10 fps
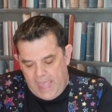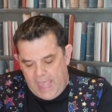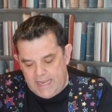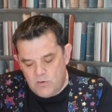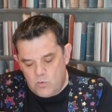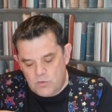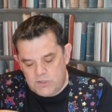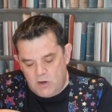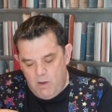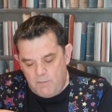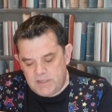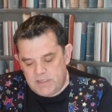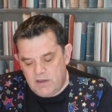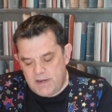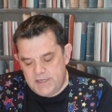and also one with a
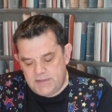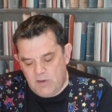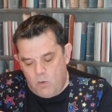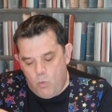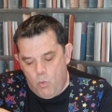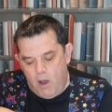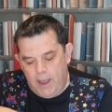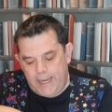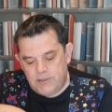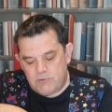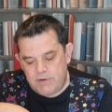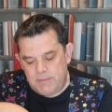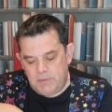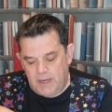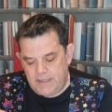nice wide
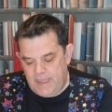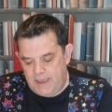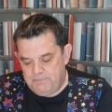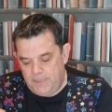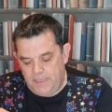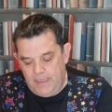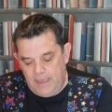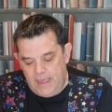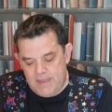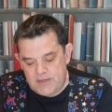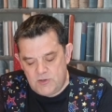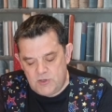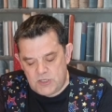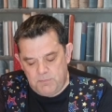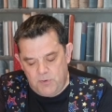rim like that and then you
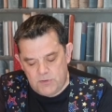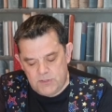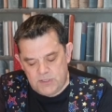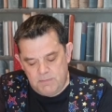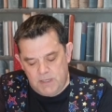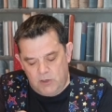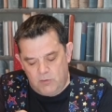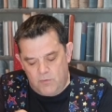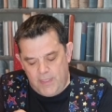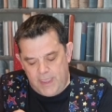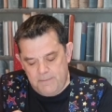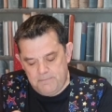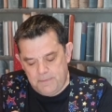just put some glue on there